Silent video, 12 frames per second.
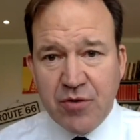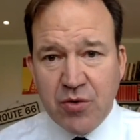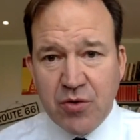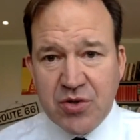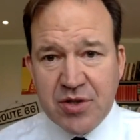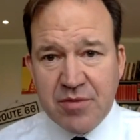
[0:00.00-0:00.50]
of
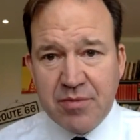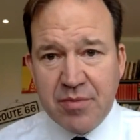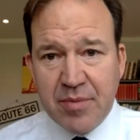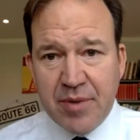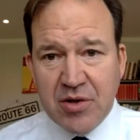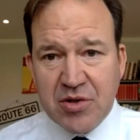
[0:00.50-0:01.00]
course, the
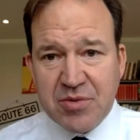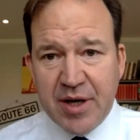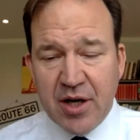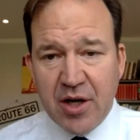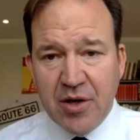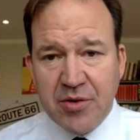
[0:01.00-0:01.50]
bounce
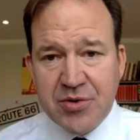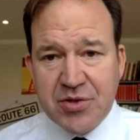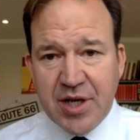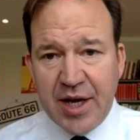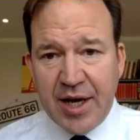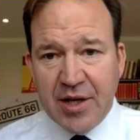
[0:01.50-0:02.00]
back
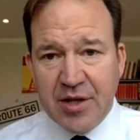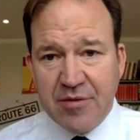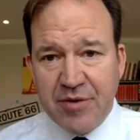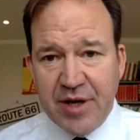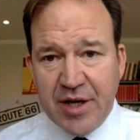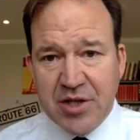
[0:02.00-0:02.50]
loans and the
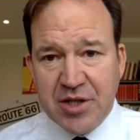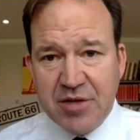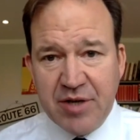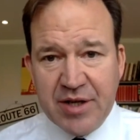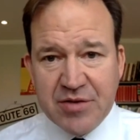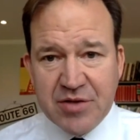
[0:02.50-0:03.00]
VAT
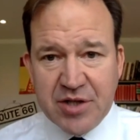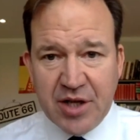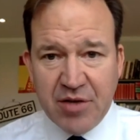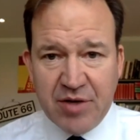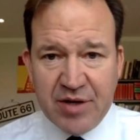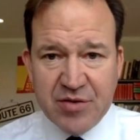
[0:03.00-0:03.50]
reliefs and the
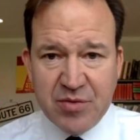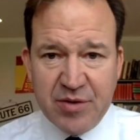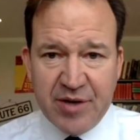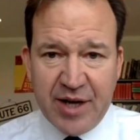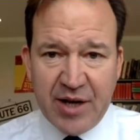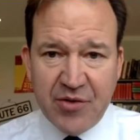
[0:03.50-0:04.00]
other reliefs we've
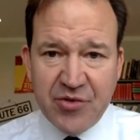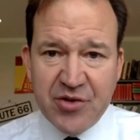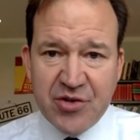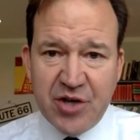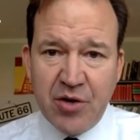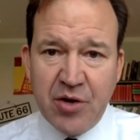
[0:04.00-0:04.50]
announced.
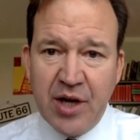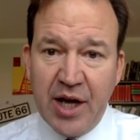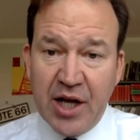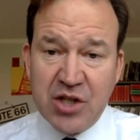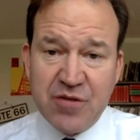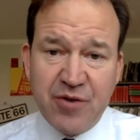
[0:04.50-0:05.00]
So,
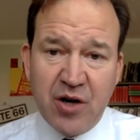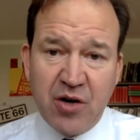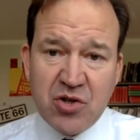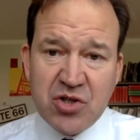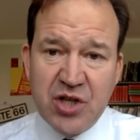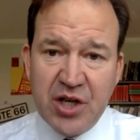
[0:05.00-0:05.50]
and
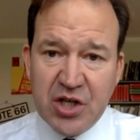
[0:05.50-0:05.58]
deferrals.